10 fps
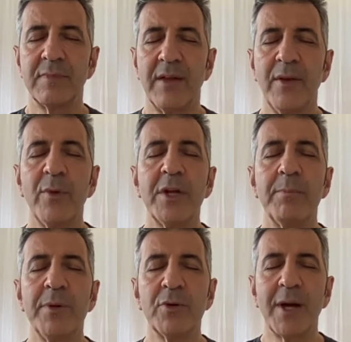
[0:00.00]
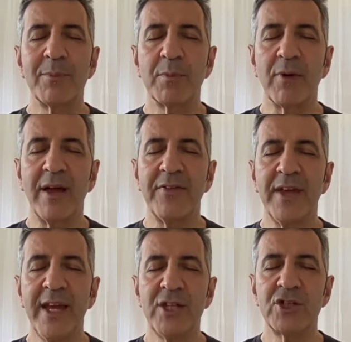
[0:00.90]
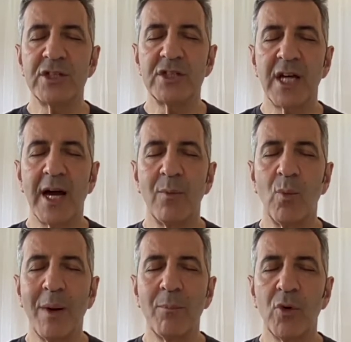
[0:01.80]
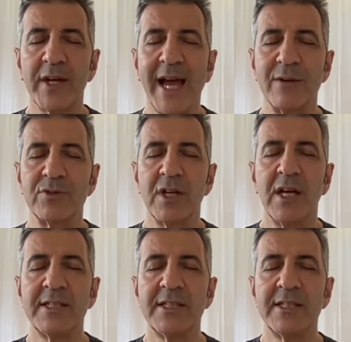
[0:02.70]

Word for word: And then we're going to build up the breath each time, one more count.